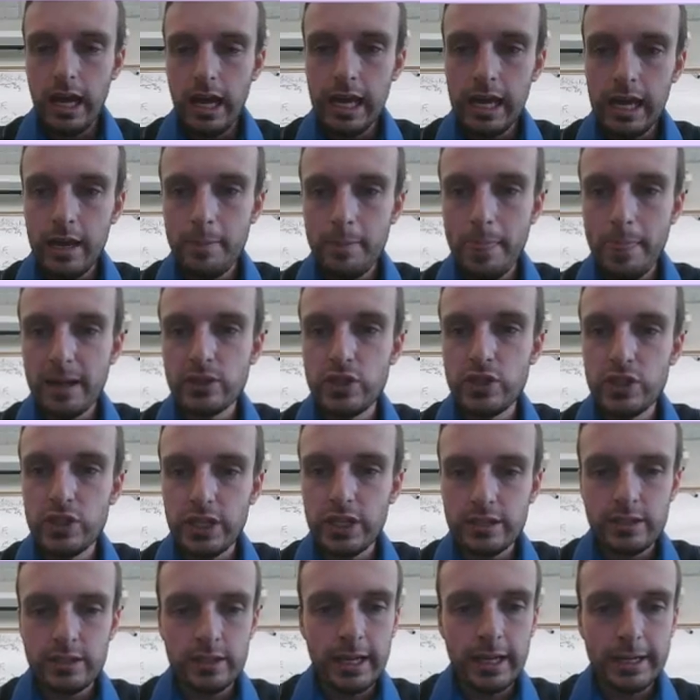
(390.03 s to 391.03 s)
and
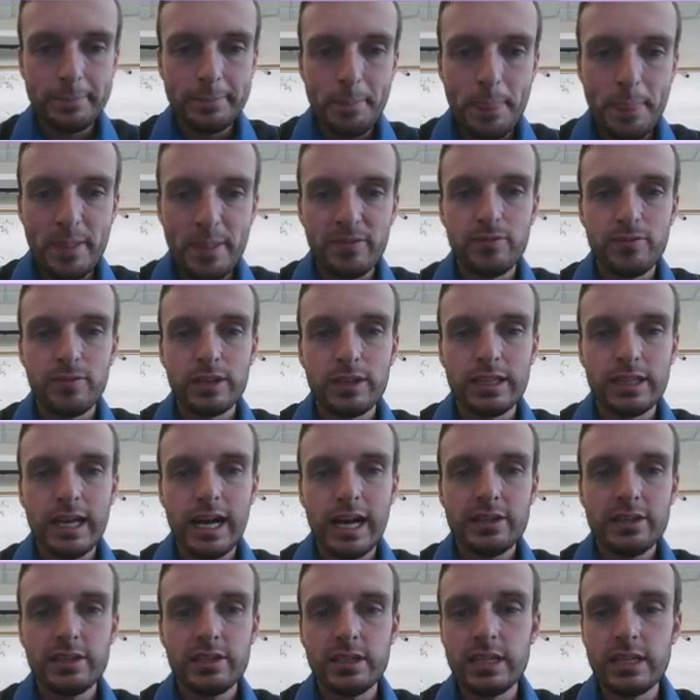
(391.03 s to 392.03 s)
just like
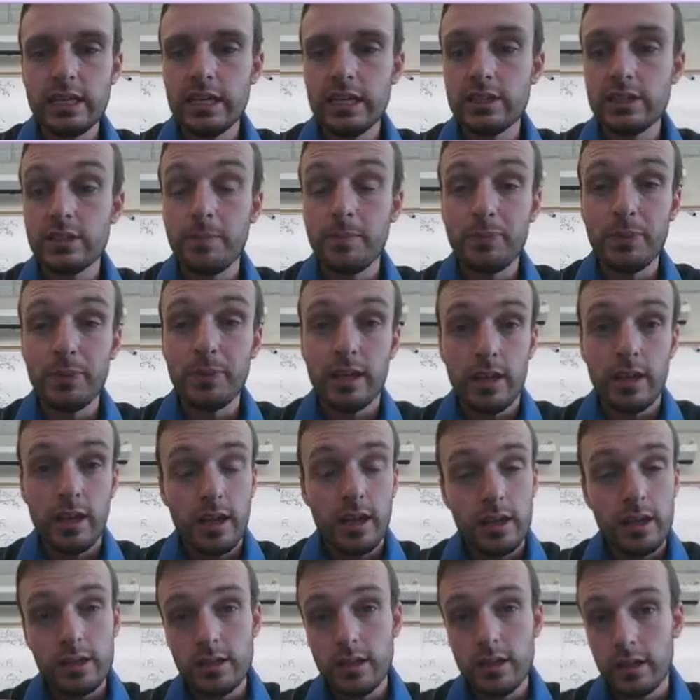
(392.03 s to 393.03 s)
velocity is
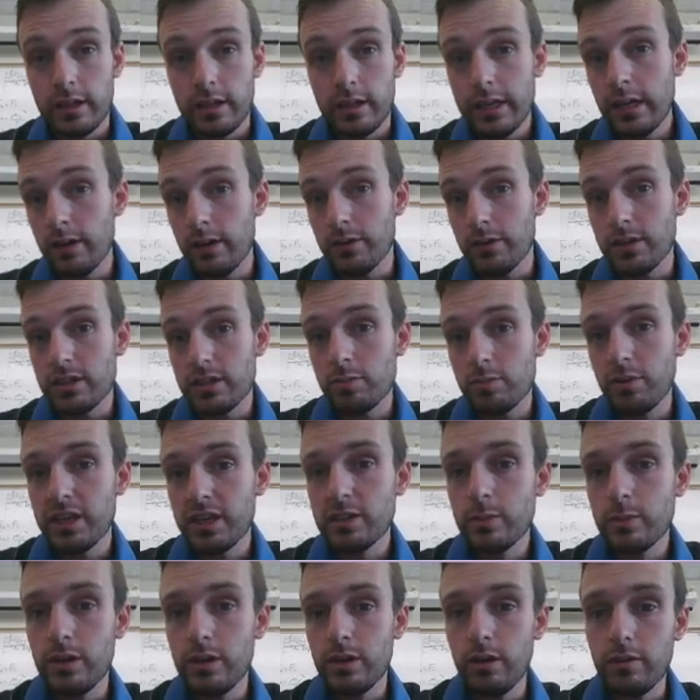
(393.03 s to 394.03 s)
linear
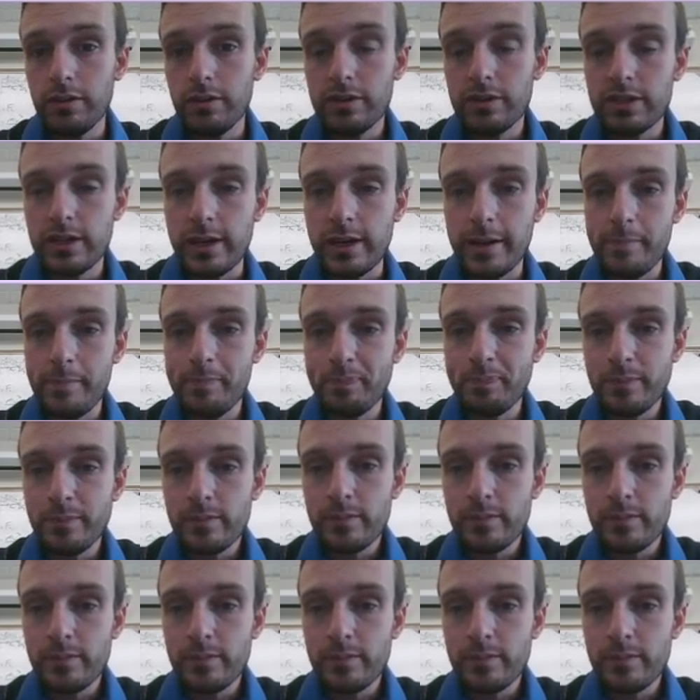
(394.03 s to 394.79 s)
displacement over time,